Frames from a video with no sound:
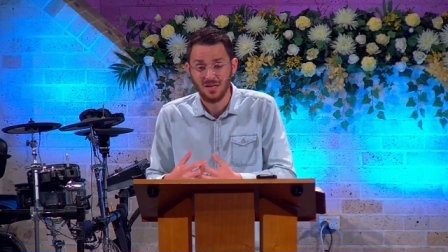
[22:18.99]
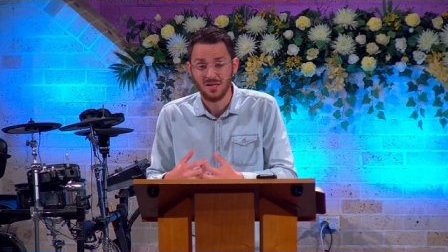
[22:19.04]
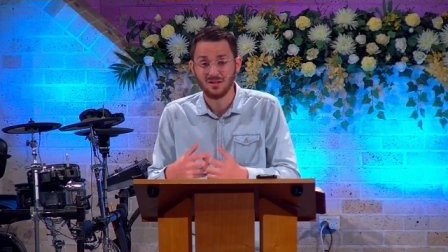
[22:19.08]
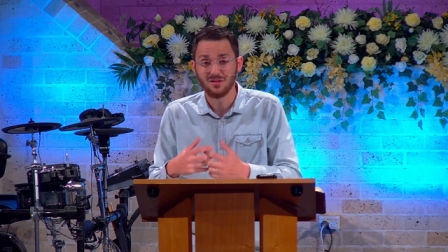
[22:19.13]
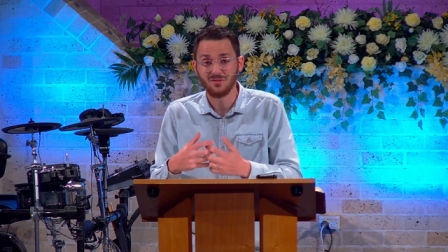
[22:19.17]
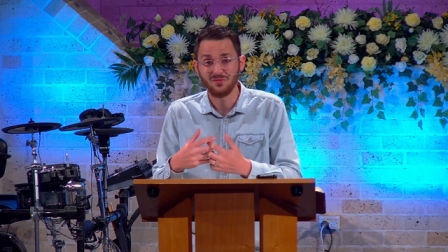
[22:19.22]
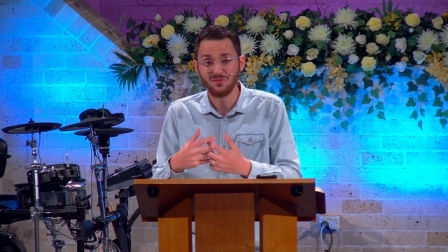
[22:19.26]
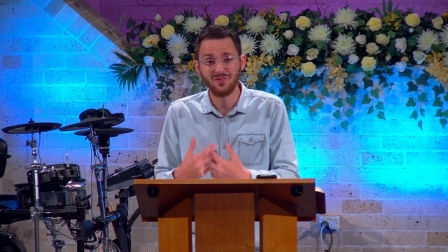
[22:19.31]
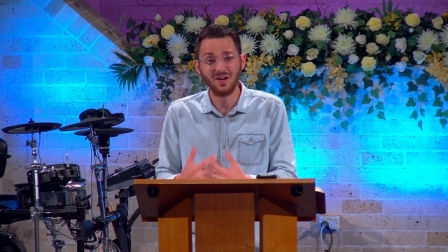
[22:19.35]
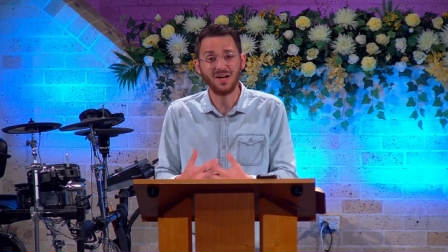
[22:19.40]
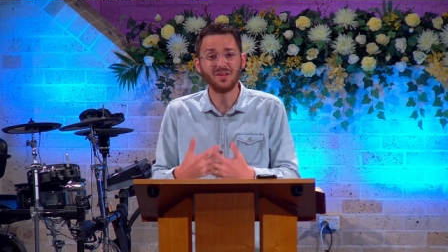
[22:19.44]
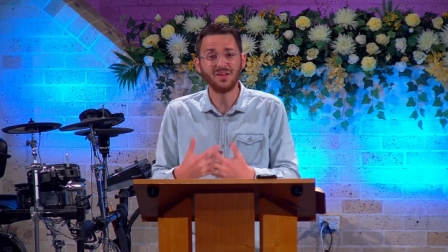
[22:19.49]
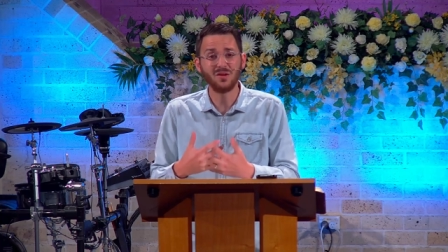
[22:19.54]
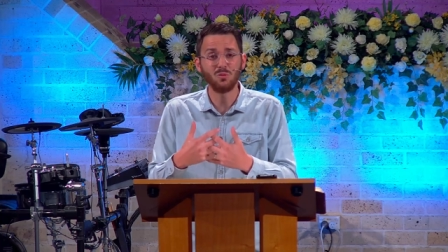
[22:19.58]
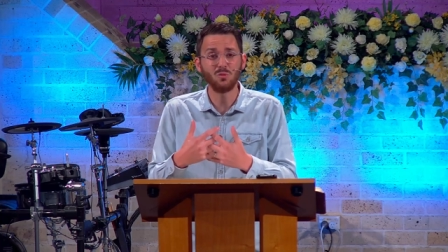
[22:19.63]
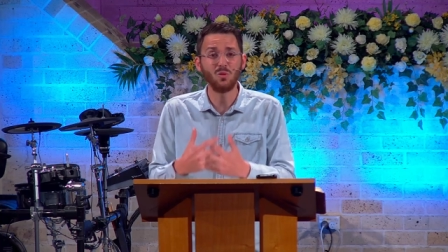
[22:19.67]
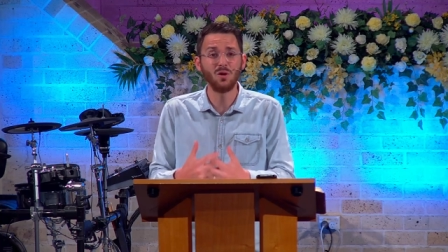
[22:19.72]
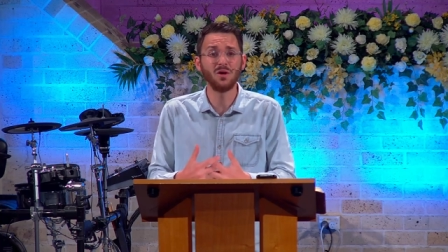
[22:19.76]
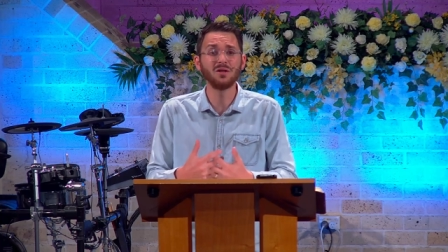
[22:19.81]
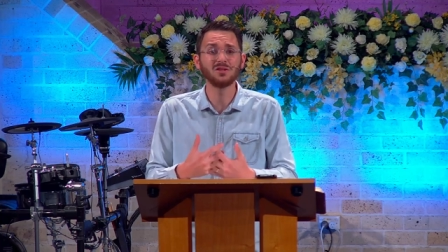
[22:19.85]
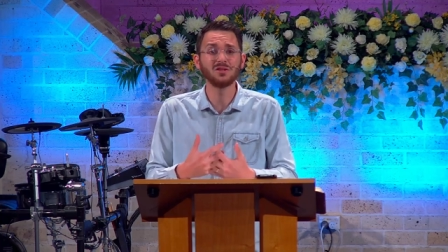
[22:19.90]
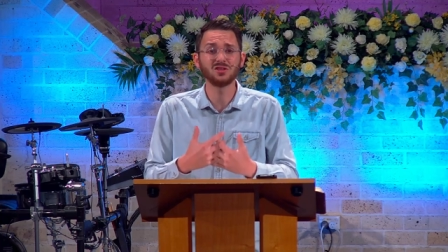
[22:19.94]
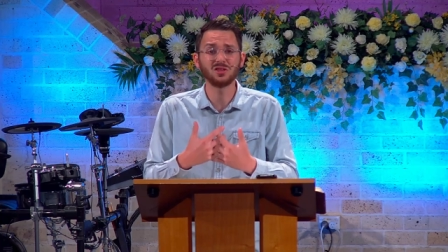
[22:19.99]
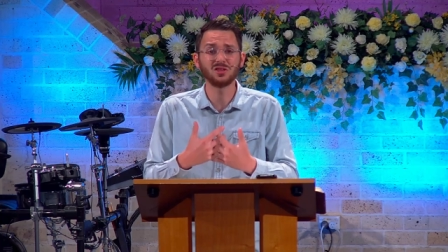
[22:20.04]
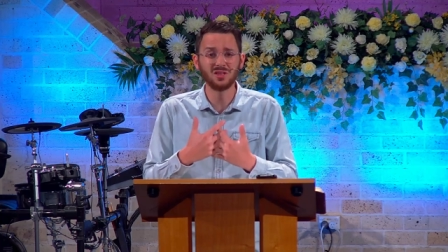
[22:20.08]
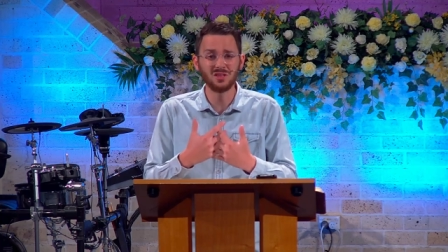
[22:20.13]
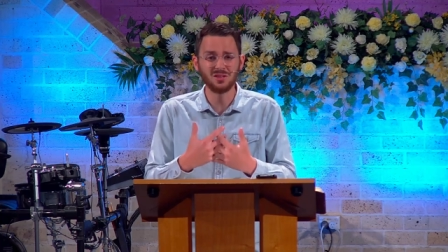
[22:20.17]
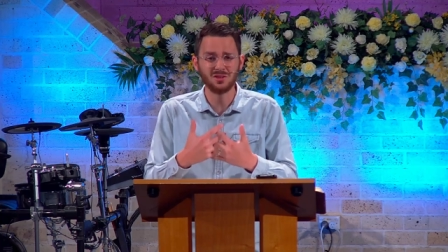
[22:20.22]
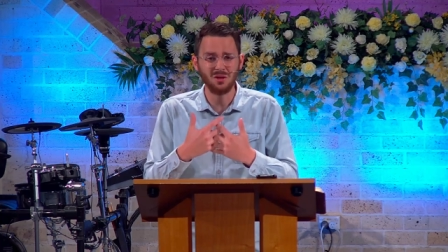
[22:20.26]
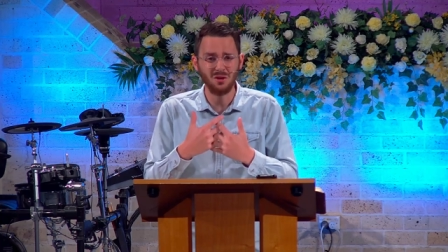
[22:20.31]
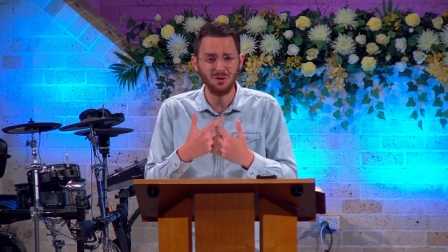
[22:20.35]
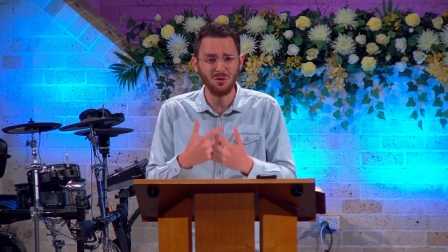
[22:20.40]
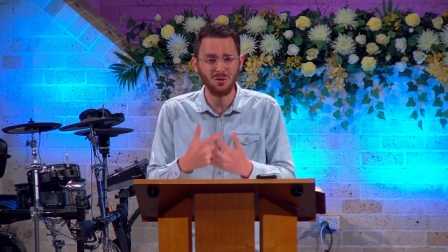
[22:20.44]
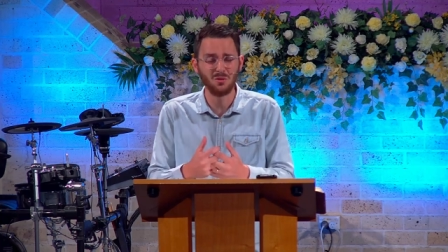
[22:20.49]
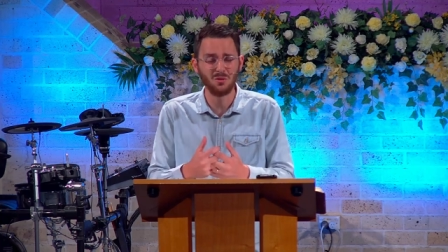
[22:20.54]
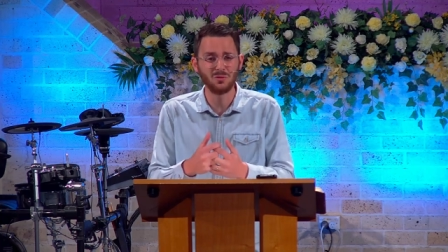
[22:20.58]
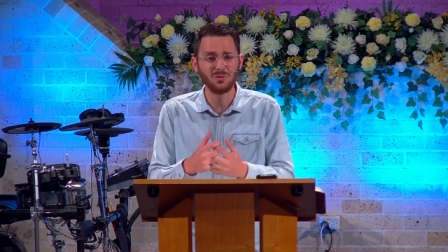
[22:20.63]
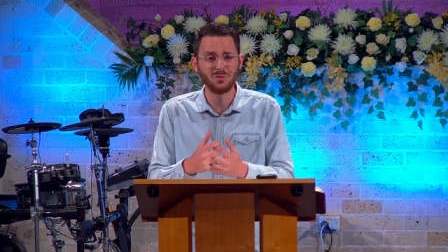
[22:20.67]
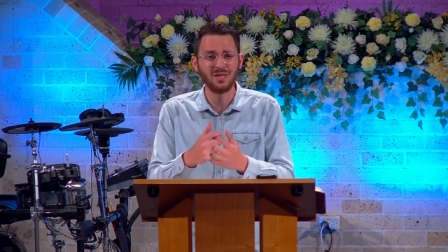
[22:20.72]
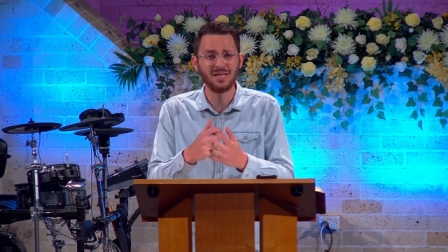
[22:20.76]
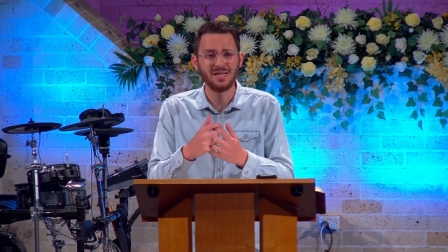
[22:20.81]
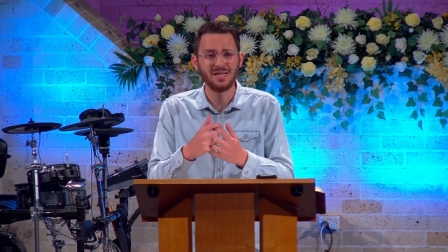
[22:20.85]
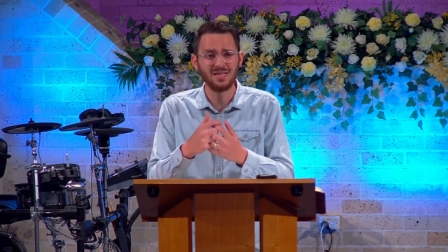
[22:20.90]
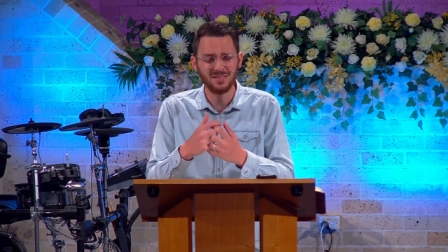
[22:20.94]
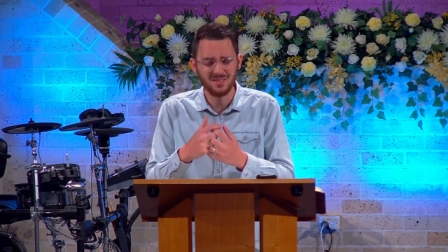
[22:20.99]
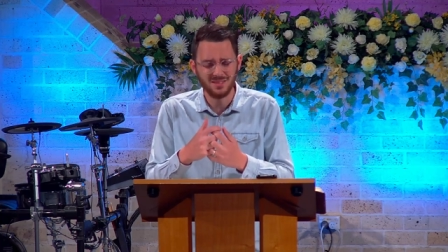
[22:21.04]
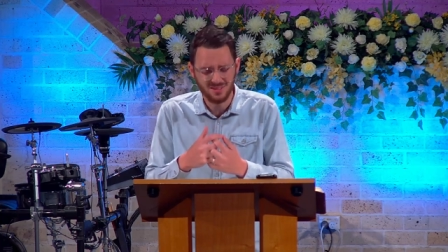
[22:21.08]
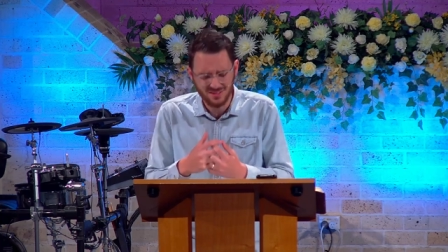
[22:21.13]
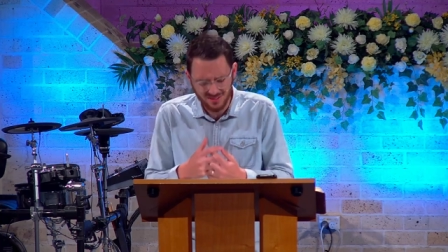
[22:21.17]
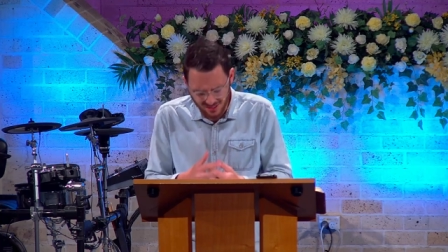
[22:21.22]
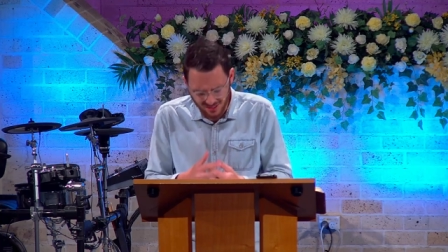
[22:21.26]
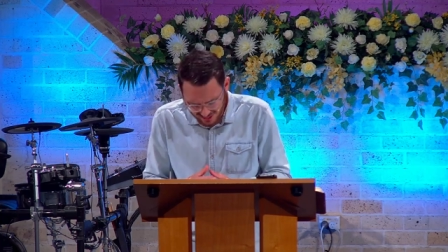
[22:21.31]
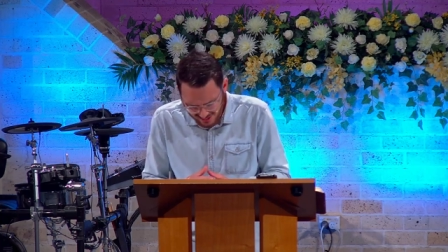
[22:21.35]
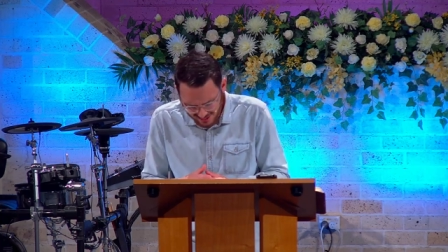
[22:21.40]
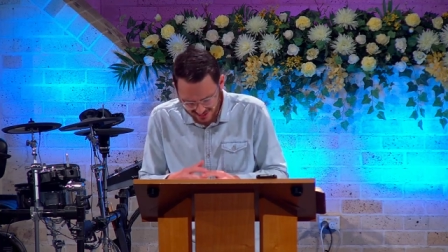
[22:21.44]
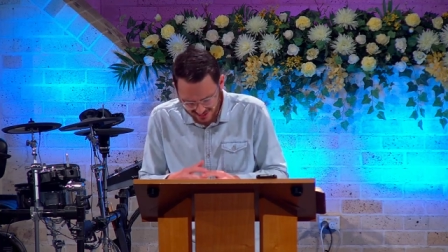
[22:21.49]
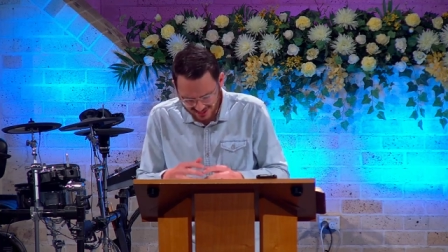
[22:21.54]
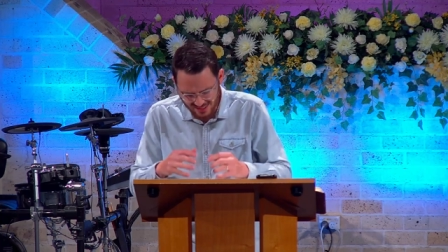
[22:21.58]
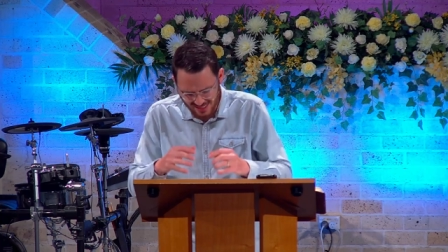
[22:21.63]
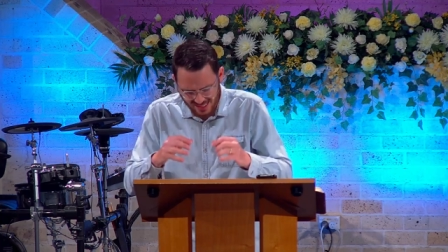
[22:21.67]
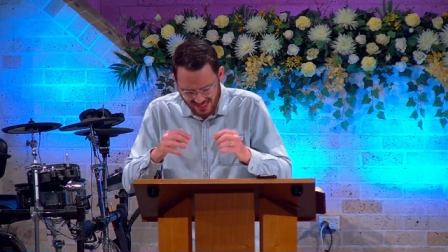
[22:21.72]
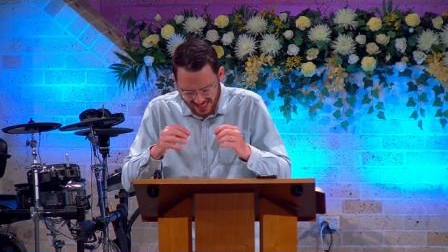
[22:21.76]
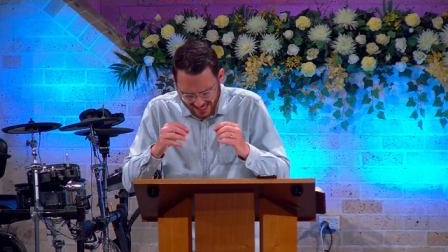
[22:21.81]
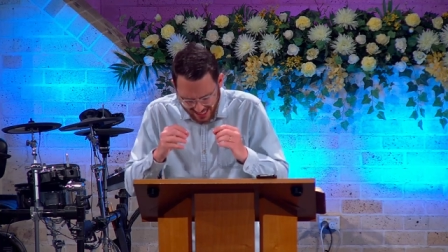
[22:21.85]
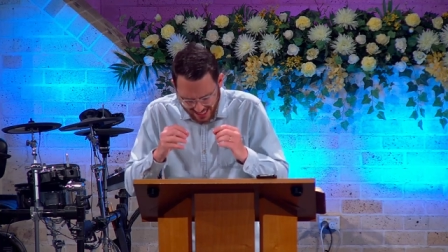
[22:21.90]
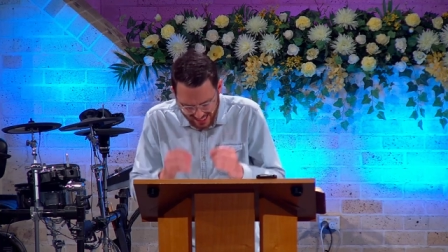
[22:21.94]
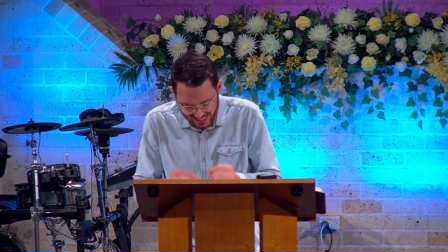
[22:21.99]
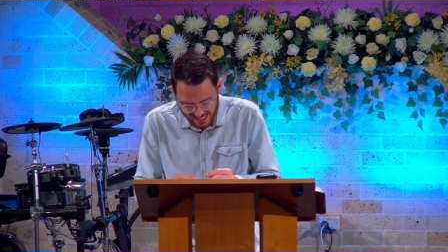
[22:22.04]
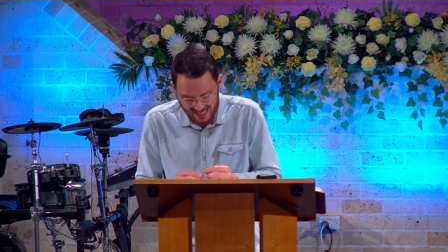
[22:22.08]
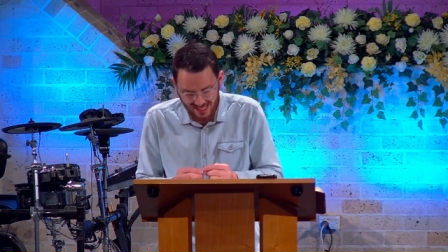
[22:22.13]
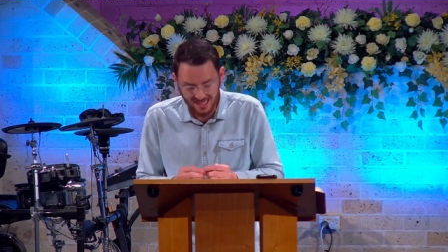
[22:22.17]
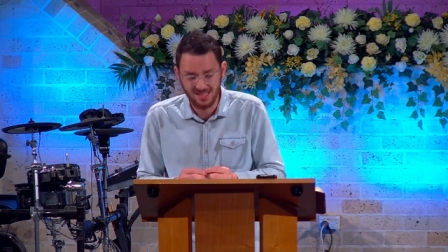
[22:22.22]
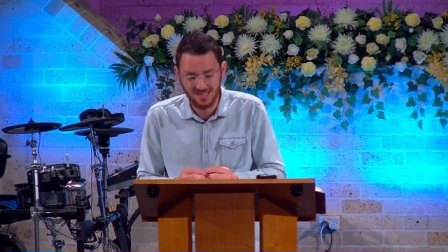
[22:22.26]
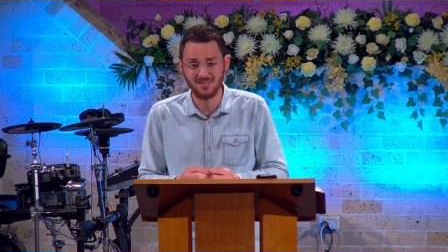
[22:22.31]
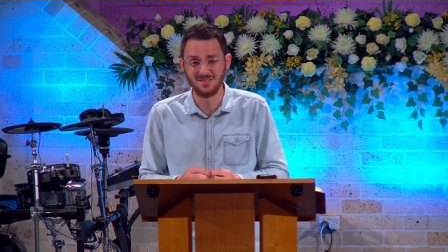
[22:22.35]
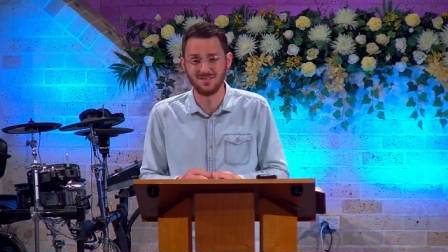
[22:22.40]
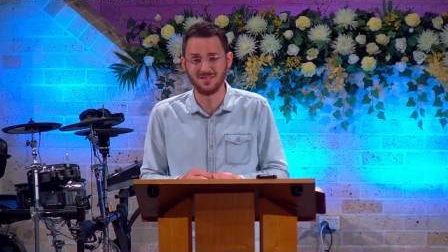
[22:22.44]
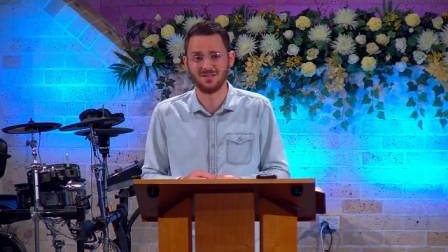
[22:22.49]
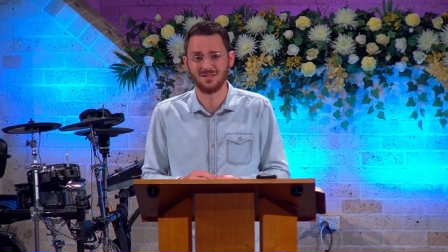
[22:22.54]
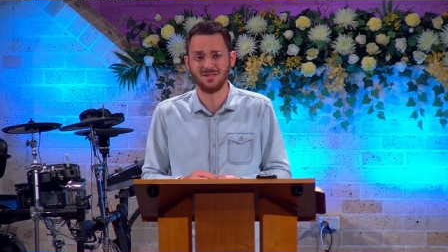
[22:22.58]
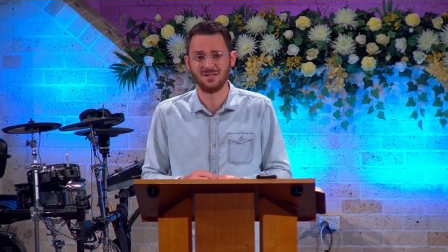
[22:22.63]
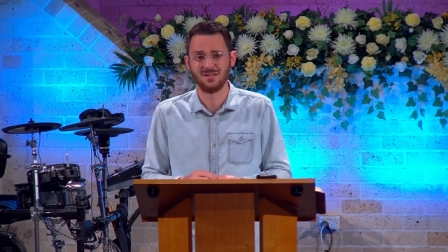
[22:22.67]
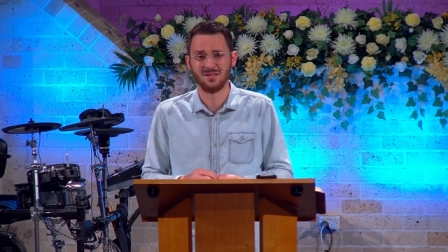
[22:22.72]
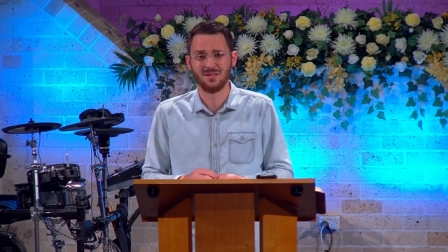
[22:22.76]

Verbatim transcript: The Father won't just hold his son's hand.